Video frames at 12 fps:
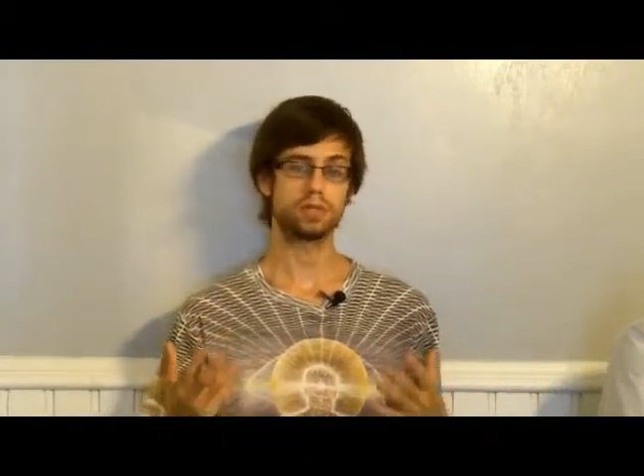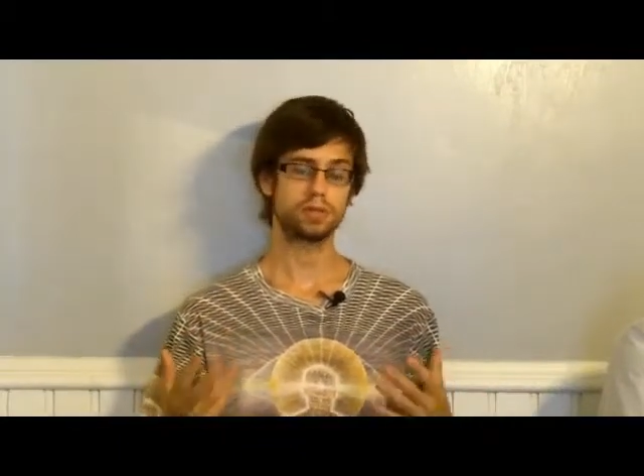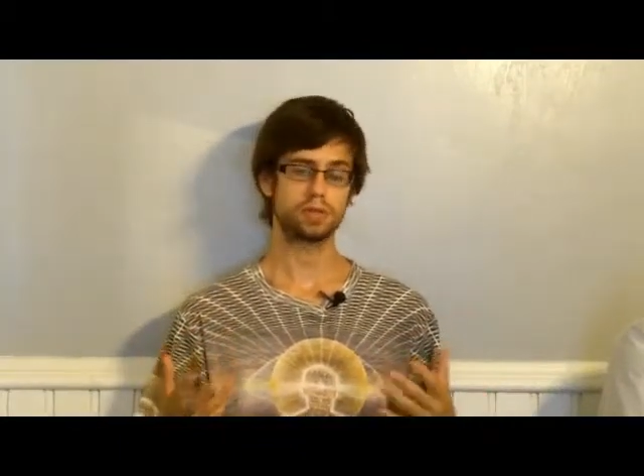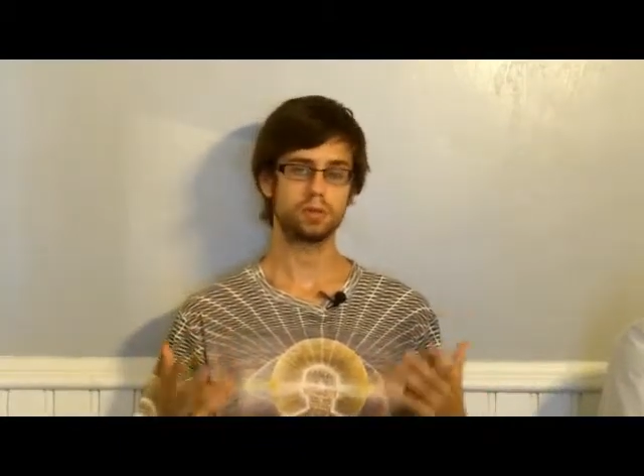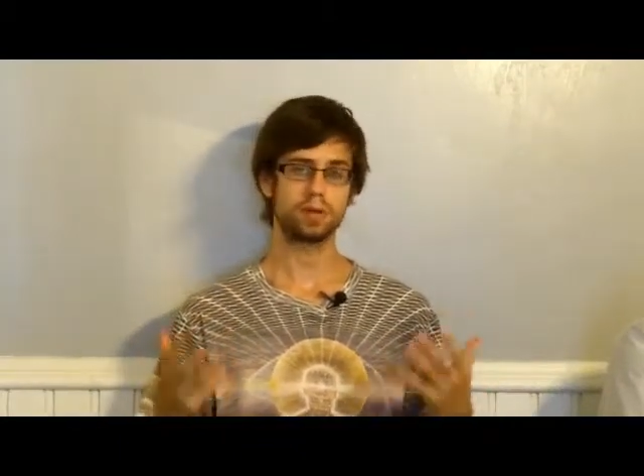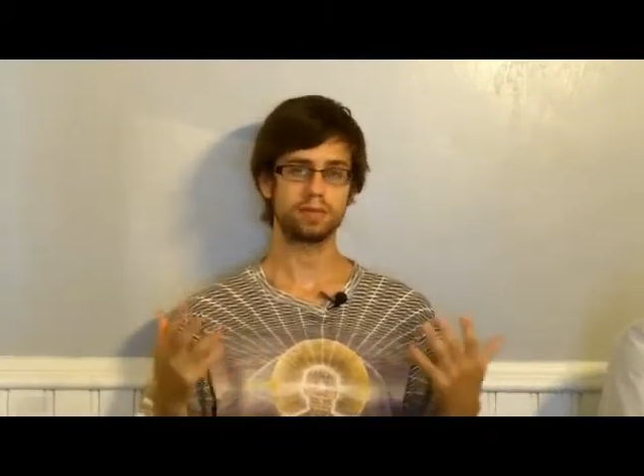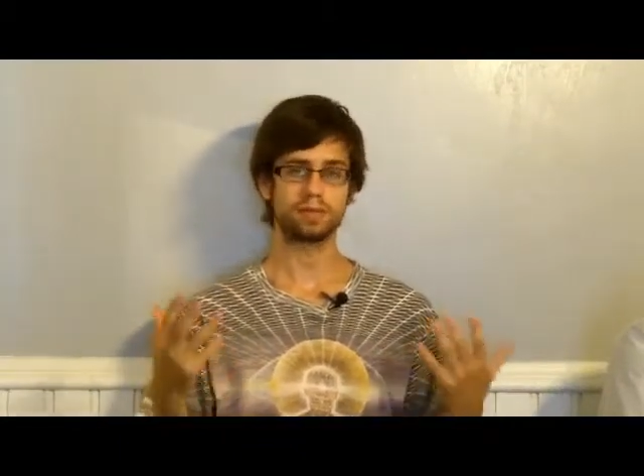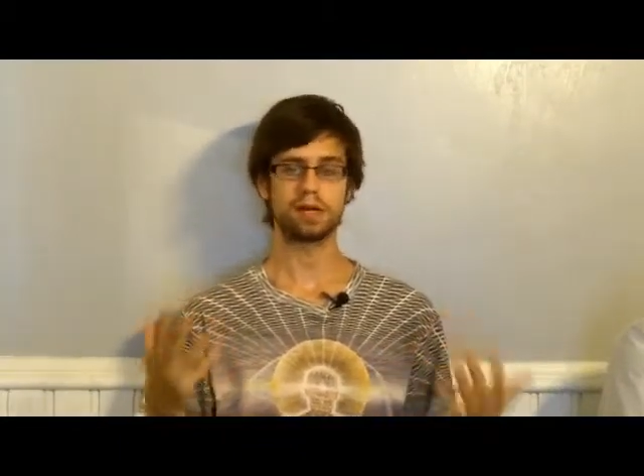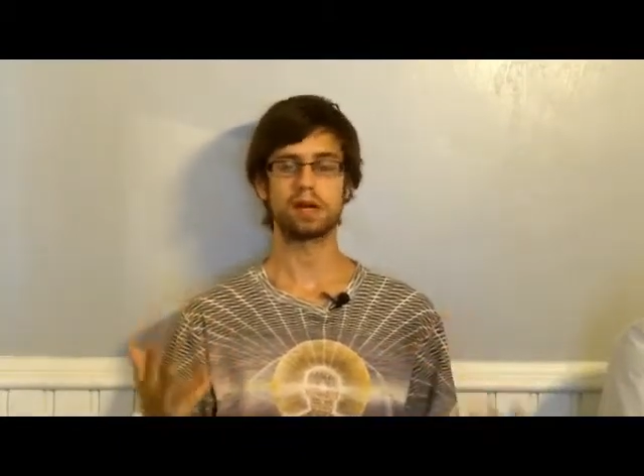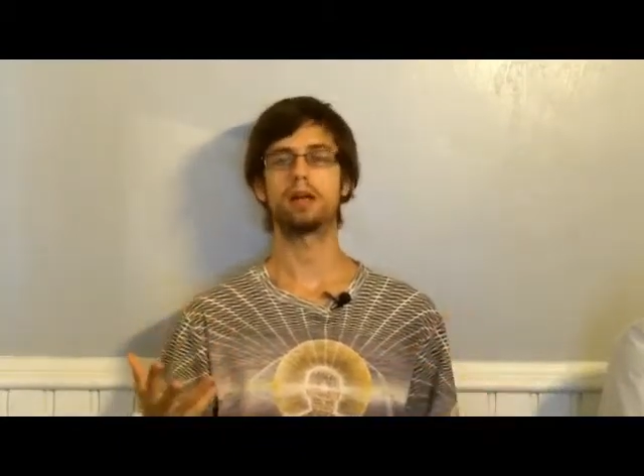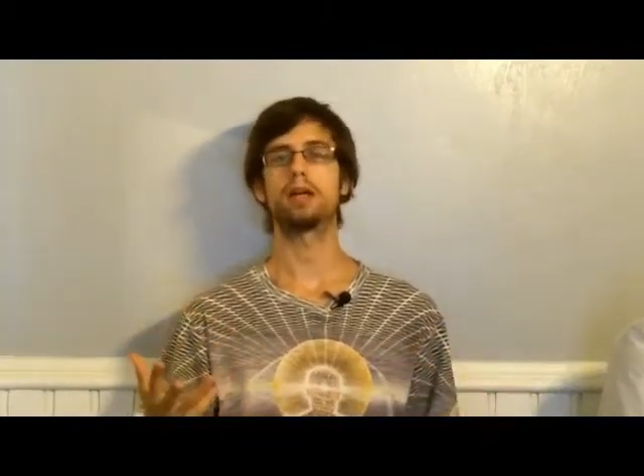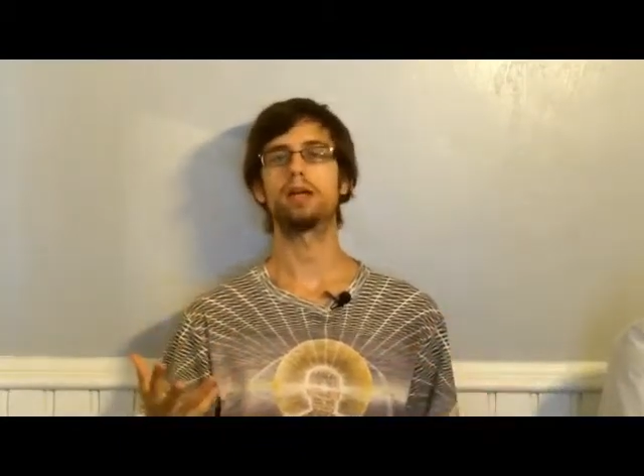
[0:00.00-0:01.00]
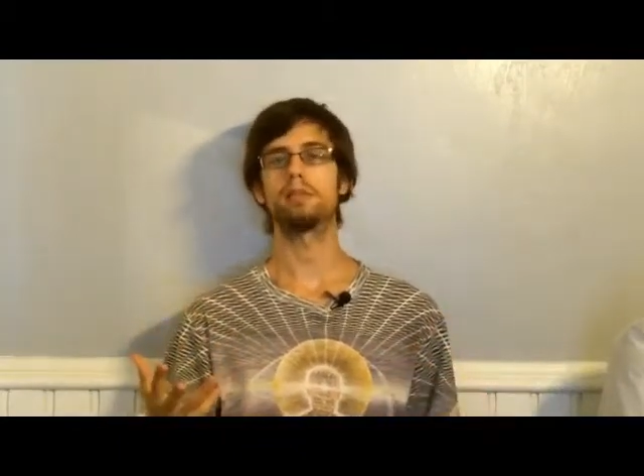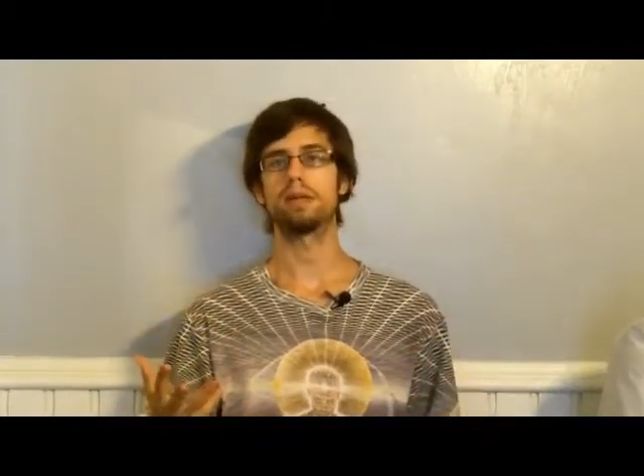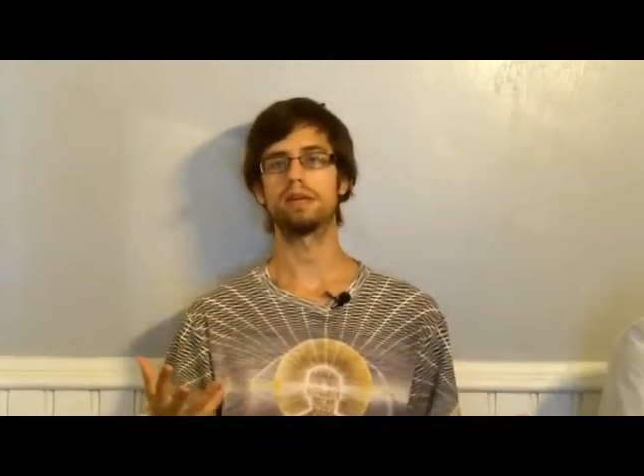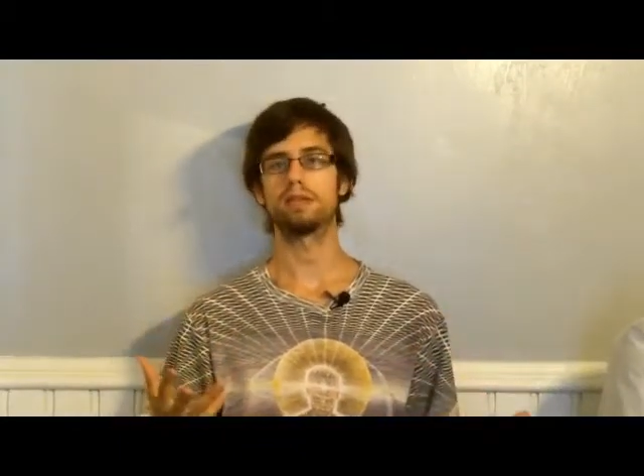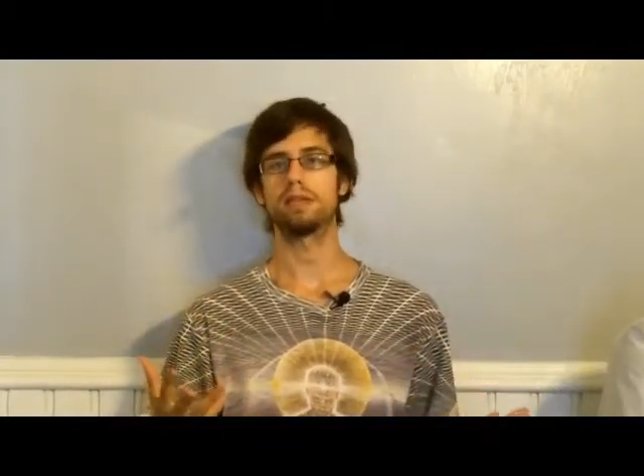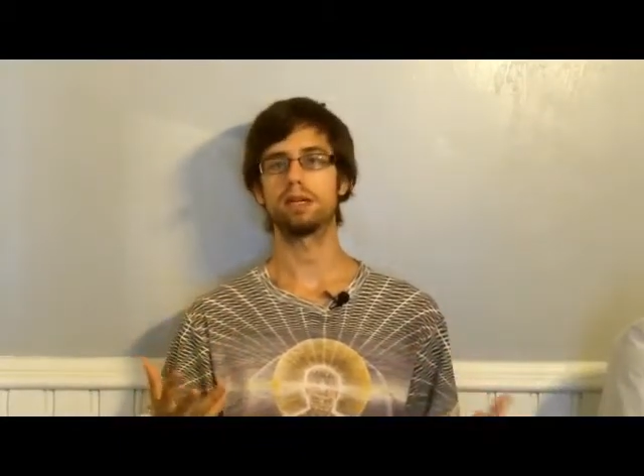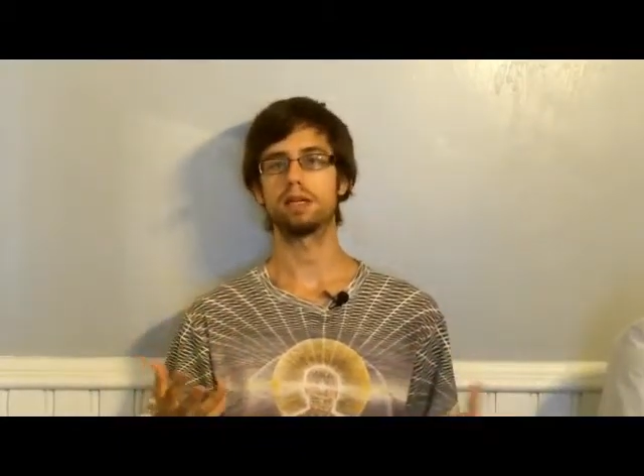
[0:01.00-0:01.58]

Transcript: are just a way of talking about